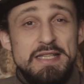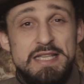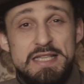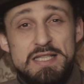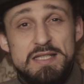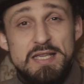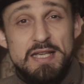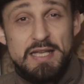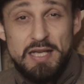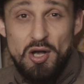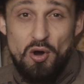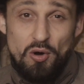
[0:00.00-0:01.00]
This
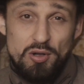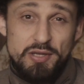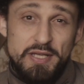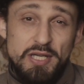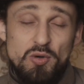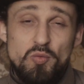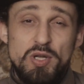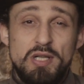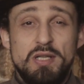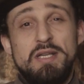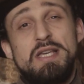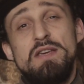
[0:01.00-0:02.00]
holding
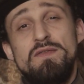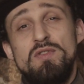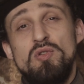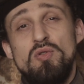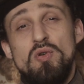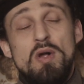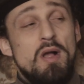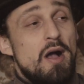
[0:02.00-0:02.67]
will give you